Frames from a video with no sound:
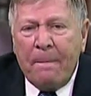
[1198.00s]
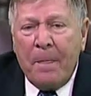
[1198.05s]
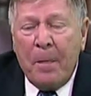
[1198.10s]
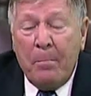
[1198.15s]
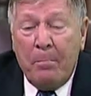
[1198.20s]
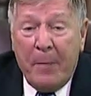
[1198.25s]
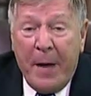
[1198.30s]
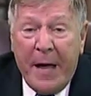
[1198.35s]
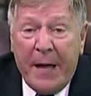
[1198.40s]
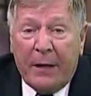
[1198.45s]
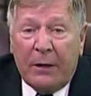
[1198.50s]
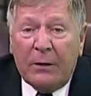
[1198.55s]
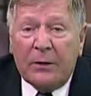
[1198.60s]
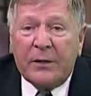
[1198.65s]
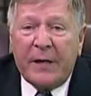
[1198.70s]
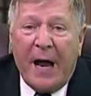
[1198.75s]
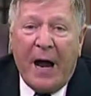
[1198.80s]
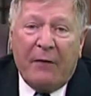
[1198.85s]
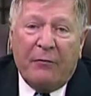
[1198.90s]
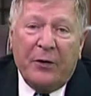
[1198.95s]
Males
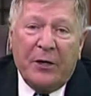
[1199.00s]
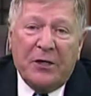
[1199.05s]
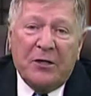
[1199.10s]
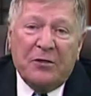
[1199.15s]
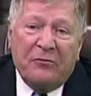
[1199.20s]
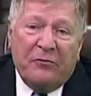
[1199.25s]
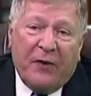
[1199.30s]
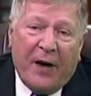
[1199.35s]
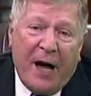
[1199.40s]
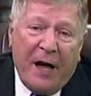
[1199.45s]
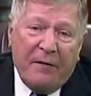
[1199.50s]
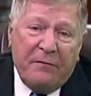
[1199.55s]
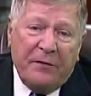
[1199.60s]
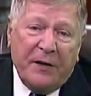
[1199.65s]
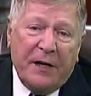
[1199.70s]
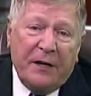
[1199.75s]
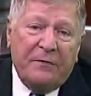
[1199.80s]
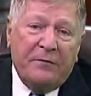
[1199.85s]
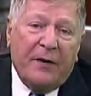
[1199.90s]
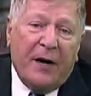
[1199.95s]
averaged 5
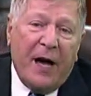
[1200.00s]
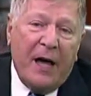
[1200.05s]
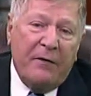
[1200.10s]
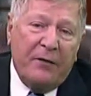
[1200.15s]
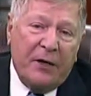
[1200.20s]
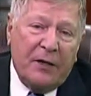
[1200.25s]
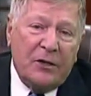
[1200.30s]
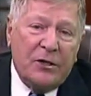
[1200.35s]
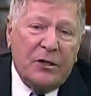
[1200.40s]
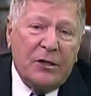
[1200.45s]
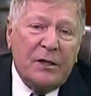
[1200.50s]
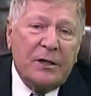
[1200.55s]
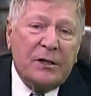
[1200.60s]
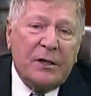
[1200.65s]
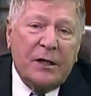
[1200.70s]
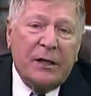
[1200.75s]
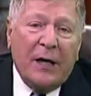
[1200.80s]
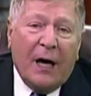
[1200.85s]
feet 5 inches in